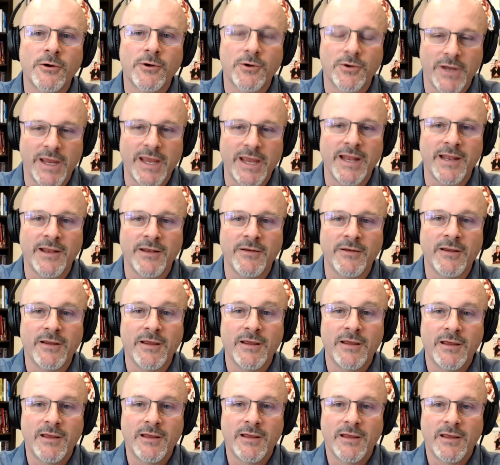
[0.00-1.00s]
creating
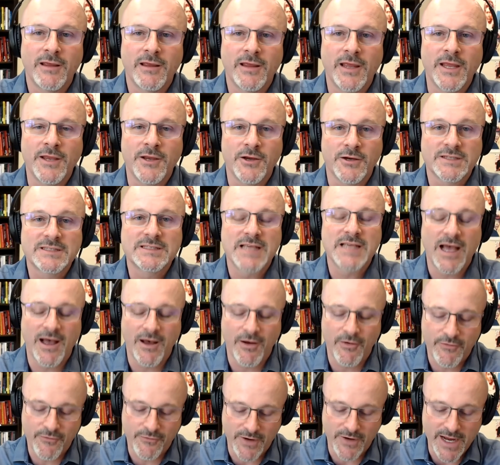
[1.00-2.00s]
in
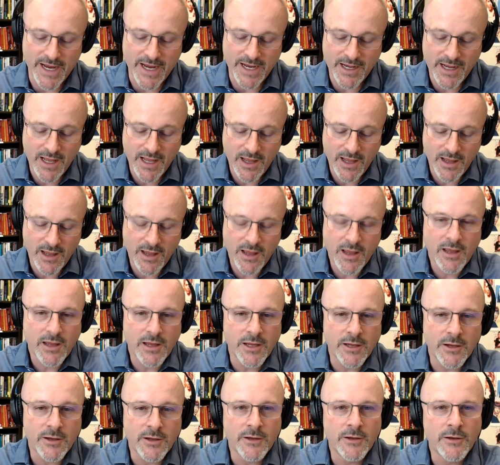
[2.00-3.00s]
yourself, right?
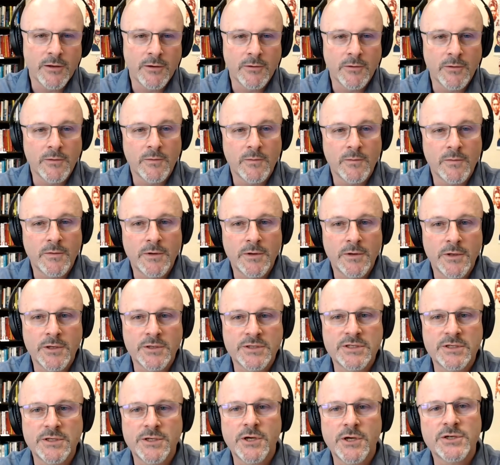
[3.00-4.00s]
Your
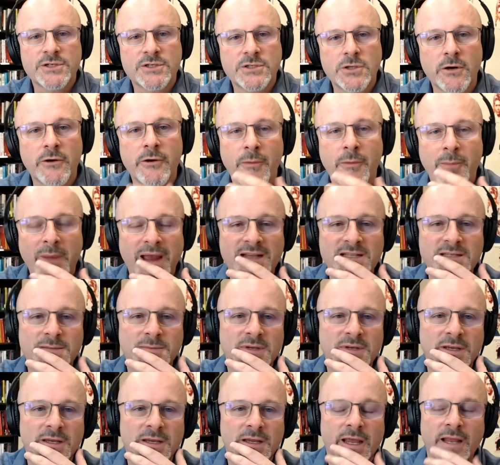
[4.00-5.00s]
story reminds
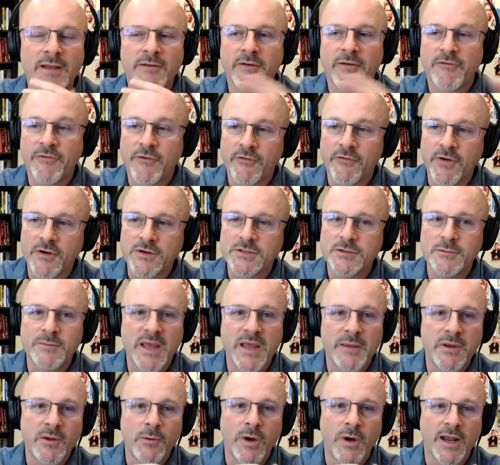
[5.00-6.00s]
me, for folks who
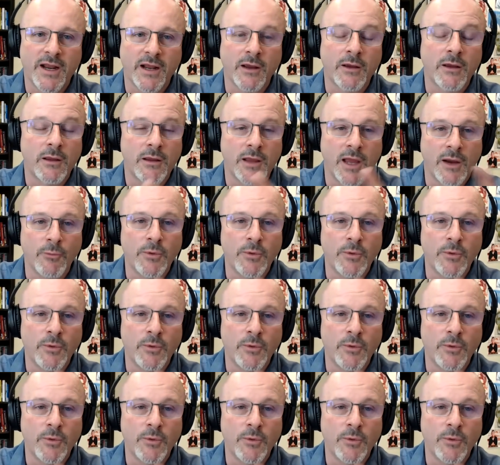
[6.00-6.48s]
maybe want a